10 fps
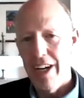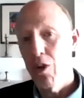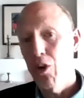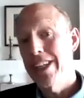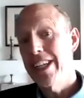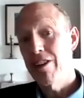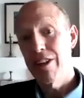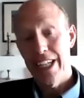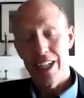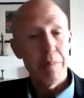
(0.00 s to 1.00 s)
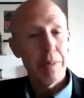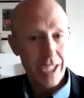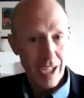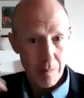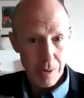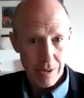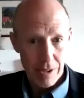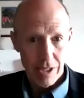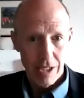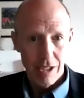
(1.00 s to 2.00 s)
or nearing a pickup,
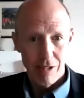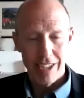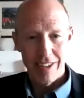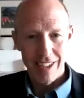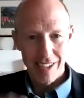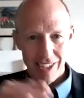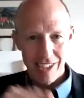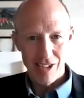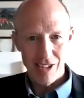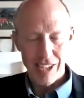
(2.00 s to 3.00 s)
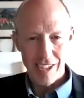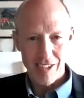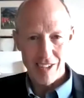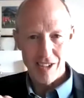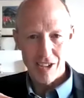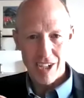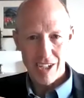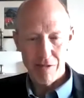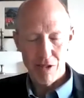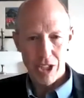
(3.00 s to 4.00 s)
right? These are things that you're kind
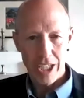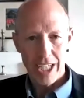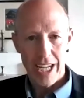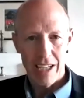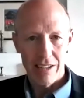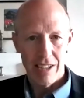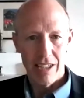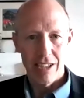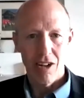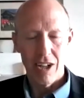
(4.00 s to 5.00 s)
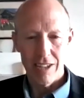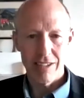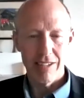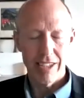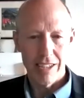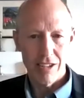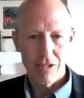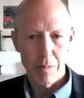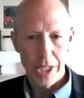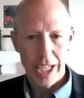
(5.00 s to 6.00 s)
of looking at constantly in the
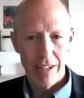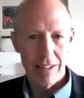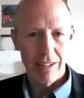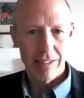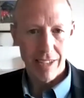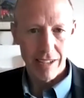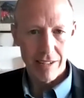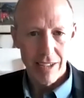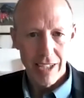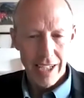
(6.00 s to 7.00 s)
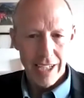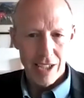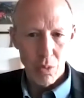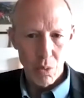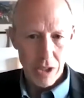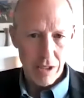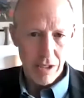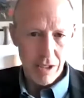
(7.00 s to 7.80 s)
streaming analytics case. Now, what